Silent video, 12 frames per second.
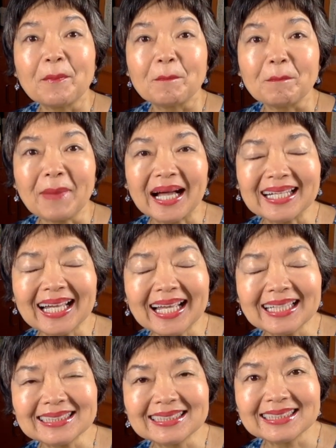
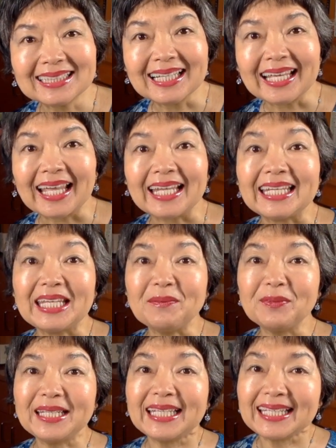mangas, and
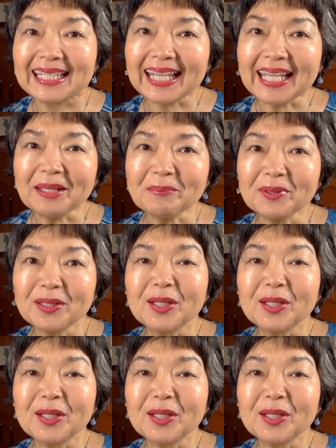even in game,